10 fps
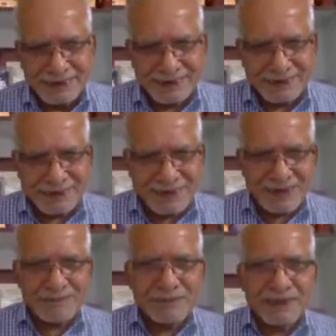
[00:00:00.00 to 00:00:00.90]
As a
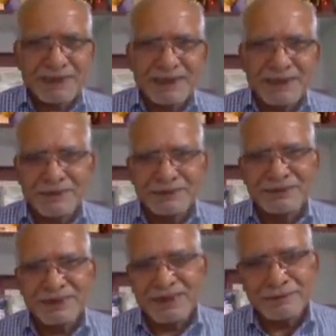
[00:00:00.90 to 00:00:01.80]
contemporary of
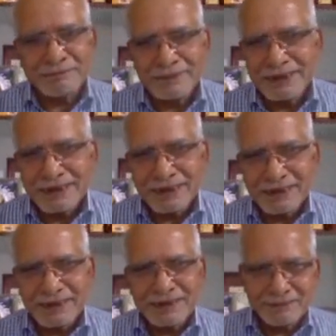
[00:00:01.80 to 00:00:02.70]
uh,
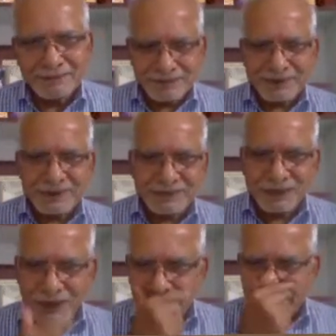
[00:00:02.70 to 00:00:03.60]
uh,
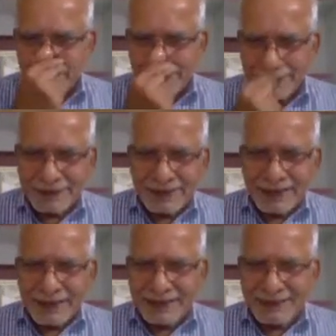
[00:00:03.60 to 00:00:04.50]
Rutherford,
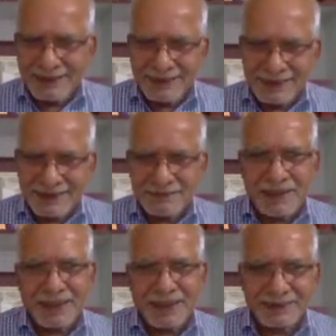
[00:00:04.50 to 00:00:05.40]
and he is the
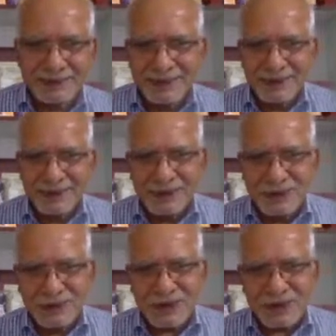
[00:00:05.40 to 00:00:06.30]
man
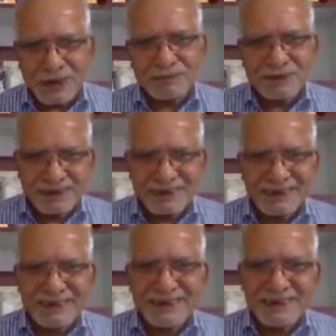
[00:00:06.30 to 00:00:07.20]
who topped the
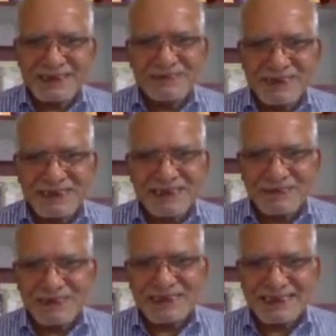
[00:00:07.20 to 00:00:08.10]
Indian Civil
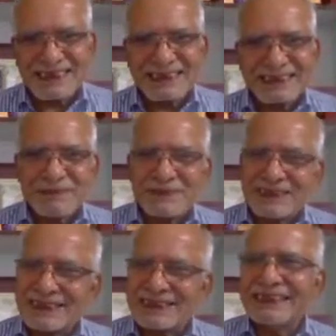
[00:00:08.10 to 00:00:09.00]
Services
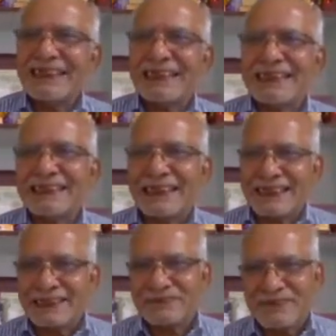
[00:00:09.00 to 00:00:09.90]
examination in
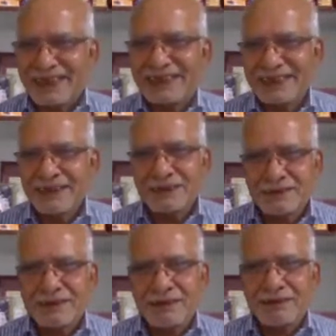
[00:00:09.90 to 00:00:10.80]
1895.
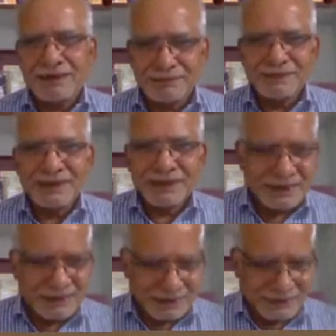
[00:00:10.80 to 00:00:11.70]
So now I'm
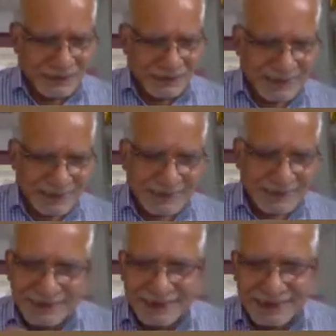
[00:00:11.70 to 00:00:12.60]
slowly
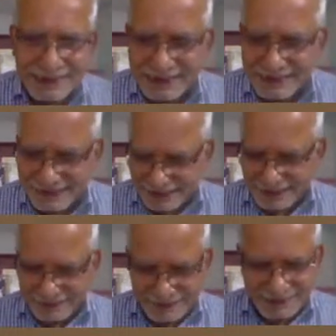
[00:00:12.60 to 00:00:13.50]
releasing that. Uh,